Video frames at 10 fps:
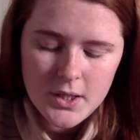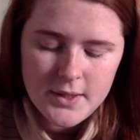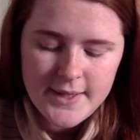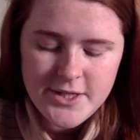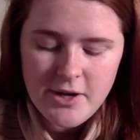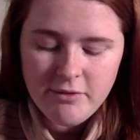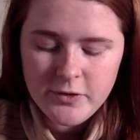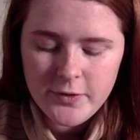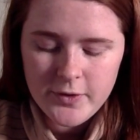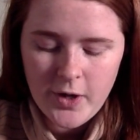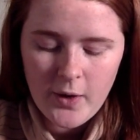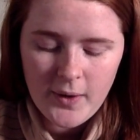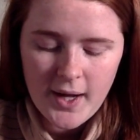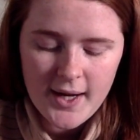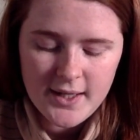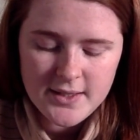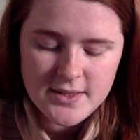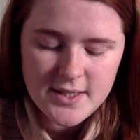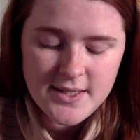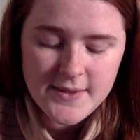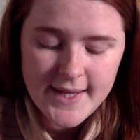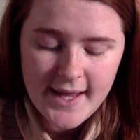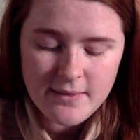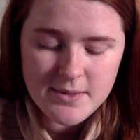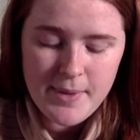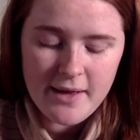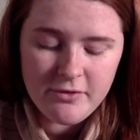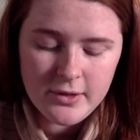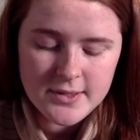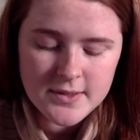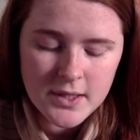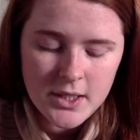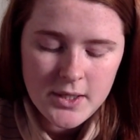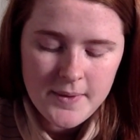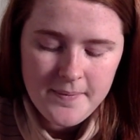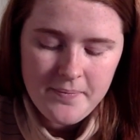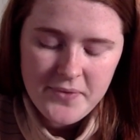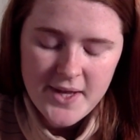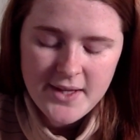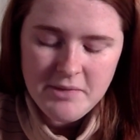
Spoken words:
They travelled through the whole island until they came to Paphos. There they